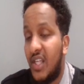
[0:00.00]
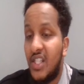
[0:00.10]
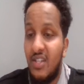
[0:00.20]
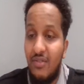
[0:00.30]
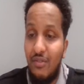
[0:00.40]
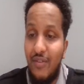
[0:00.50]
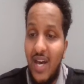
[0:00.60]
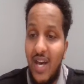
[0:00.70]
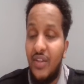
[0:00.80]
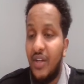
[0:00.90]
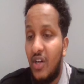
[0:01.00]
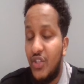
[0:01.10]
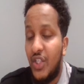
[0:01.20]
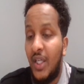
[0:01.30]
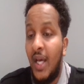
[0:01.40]
then to 75, then
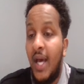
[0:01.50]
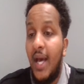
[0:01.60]
100.